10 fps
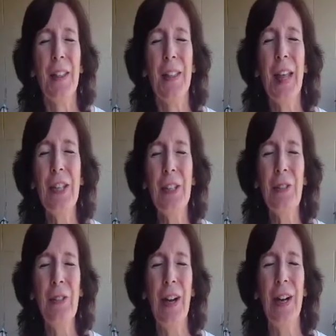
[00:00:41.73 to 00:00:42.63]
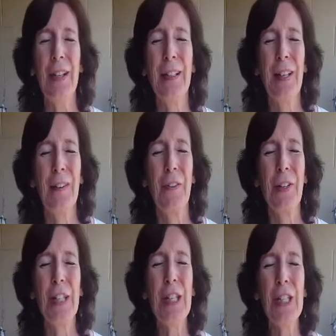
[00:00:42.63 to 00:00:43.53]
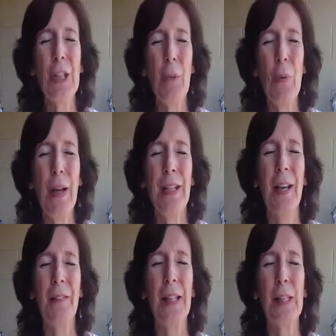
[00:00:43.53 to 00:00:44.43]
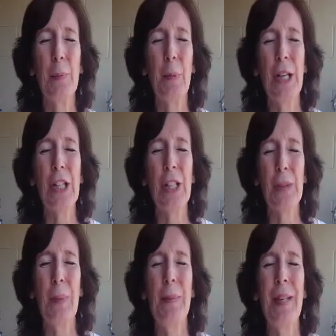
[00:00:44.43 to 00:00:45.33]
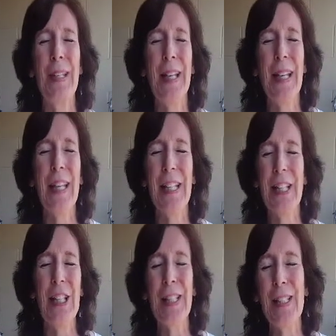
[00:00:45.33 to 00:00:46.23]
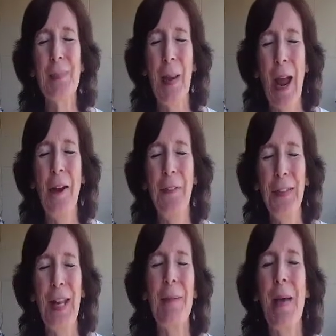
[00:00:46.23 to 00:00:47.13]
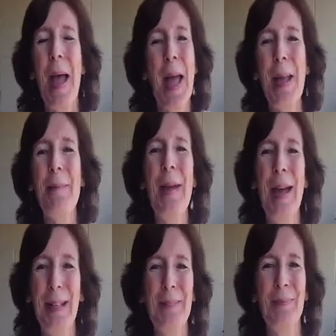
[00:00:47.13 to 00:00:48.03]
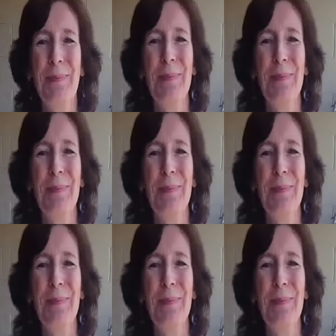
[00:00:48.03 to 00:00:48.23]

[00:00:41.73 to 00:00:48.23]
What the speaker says: Thank you, God, for each one of these precious women. In Jesus' powerful name, amen.